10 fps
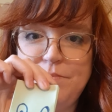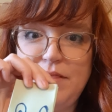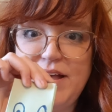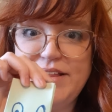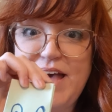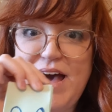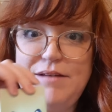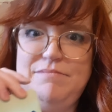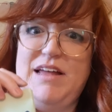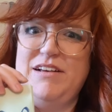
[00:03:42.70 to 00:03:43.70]
Like
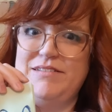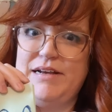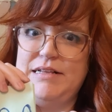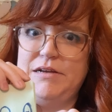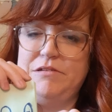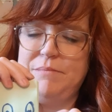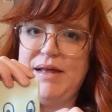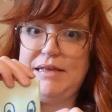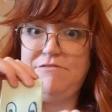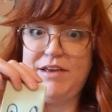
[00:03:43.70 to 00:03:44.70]
that. And that looks like a little
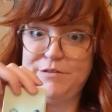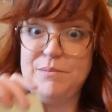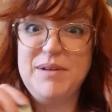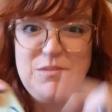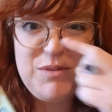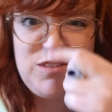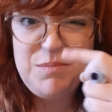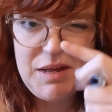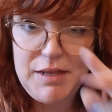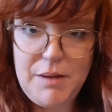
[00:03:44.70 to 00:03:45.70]
smiley face, but it's supposed
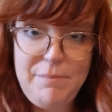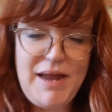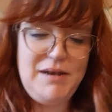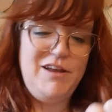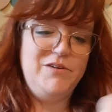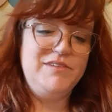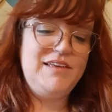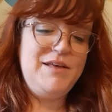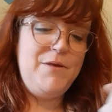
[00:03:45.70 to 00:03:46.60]
to be a little button nose.